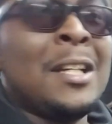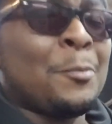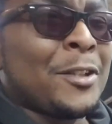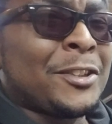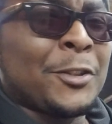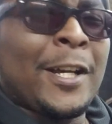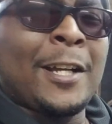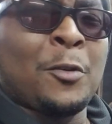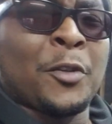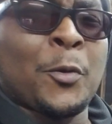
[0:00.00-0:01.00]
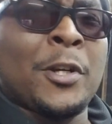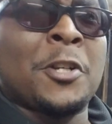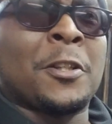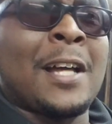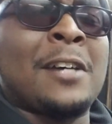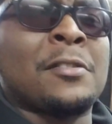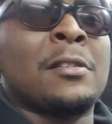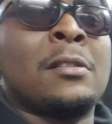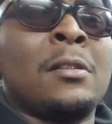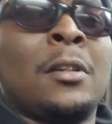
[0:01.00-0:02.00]
Pretty sure it had over
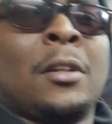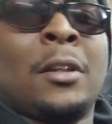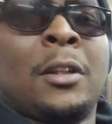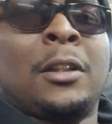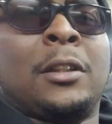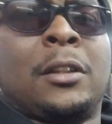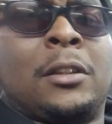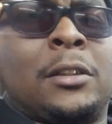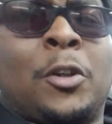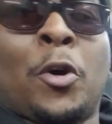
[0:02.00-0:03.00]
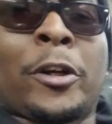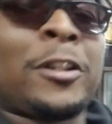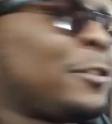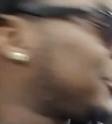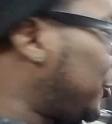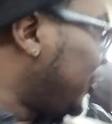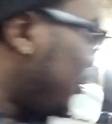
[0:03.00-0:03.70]
300,000 or close to it.